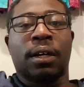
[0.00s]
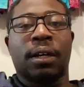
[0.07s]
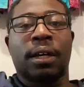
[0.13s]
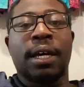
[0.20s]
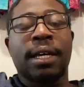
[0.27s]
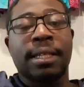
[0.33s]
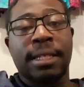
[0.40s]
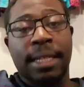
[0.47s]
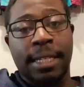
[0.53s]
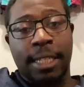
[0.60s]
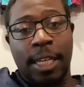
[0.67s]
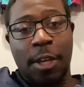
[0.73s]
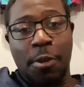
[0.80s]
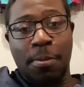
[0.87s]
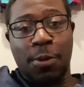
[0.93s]
us as a
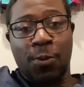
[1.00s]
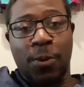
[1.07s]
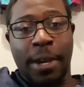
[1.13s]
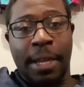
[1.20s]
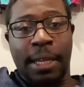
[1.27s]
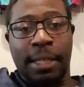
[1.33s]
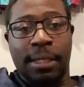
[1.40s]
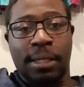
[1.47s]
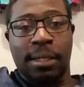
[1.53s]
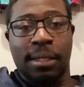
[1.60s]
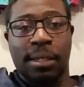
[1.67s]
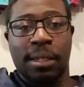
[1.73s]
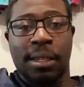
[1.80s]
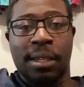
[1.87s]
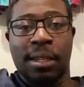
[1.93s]
human race
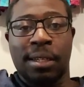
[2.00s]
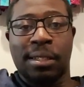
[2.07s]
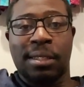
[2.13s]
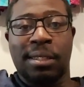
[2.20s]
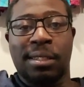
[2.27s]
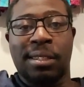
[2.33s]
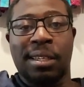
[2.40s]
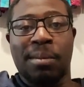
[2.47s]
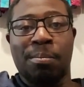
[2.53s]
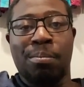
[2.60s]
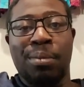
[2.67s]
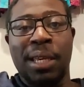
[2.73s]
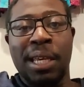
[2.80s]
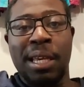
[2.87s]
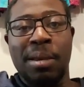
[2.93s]
to
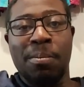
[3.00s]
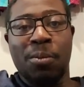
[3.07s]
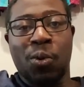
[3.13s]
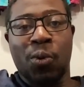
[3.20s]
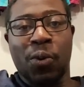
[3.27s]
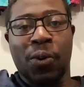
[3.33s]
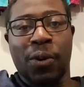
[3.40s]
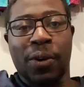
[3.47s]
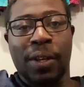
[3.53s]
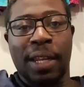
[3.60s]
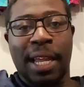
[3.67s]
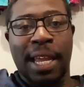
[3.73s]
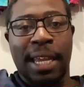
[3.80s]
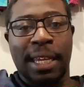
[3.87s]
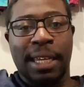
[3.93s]
be more
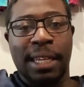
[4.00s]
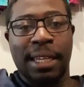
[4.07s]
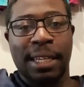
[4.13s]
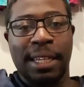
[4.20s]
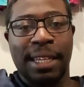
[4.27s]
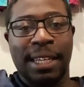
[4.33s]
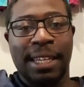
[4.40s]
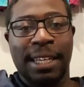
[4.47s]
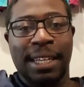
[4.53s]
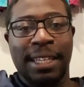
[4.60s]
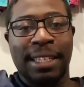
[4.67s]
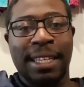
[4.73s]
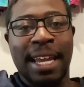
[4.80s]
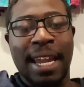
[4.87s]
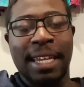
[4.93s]
like
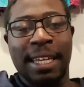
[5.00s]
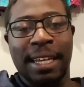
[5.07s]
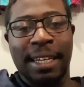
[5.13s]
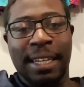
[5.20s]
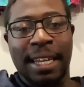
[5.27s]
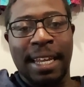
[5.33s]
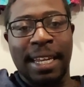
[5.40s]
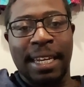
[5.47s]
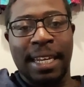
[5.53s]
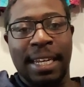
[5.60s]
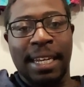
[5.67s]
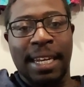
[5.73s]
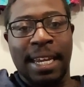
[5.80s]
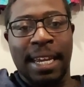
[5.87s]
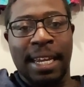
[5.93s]
that young lady
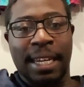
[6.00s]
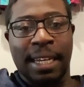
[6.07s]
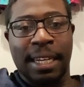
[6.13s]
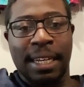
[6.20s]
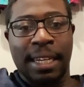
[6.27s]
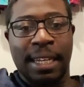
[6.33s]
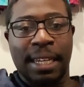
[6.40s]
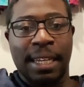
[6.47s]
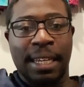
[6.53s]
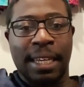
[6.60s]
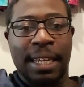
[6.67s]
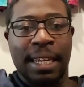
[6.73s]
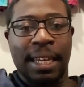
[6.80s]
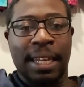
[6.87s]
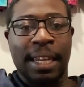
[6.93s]
today
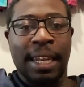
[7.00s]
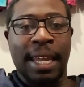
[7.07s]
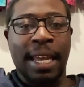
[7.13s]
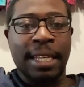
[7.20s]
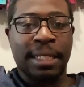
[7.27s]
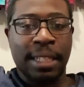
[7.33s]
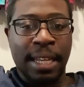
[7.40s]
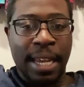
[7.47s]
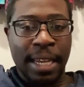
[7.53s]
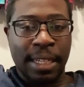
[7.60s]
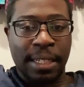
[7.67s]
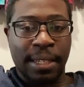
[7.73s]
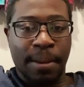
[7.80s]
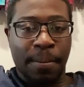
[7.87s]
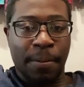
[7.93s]
and less like
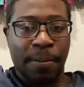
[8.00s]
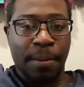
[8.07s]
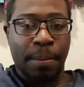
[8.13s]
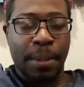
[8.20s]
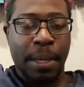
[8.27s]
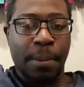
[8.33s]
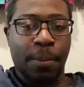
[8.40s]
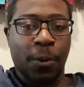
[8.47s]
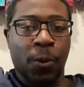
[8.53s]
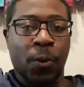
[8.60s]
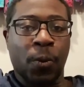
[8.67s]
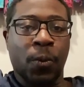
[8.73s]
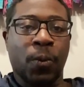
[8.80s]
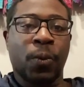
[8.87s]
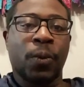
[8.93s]
some of the
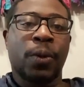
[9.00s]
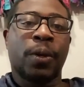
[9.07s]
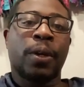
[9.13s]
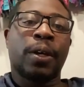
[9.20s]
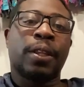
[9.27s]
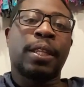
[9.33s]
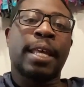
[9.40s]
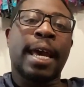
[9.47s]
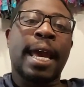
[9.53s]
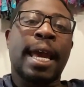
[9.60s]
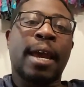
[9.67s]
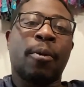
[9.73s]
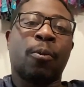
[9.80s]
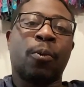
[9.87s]
people that